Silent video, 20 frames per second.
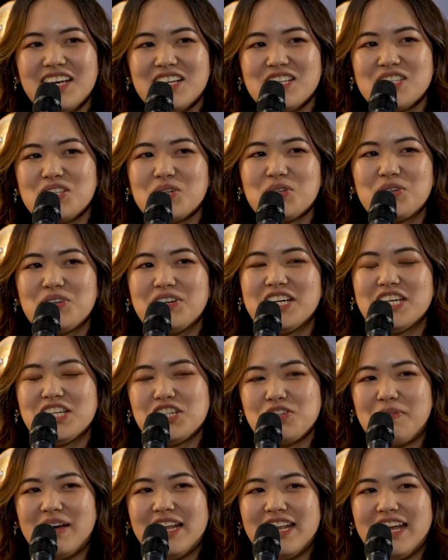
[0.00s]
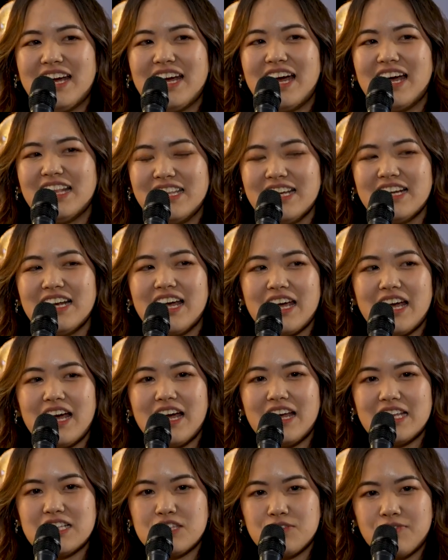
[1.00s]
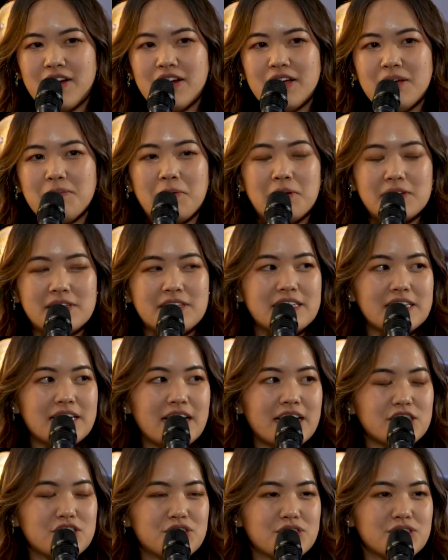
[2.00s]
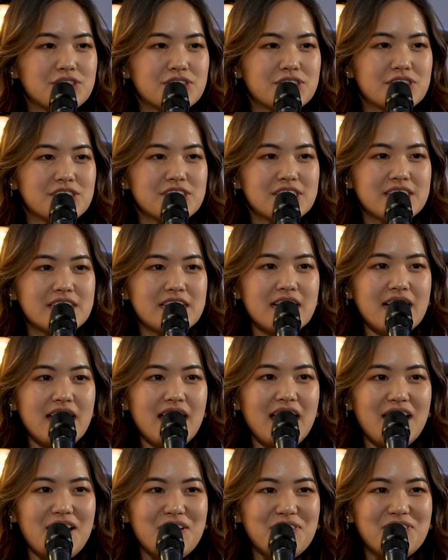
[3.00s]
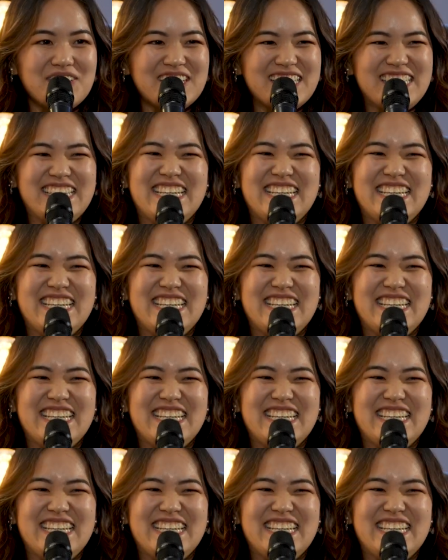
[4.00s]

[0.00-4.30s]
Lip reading: So cringe, but I think it's very important to have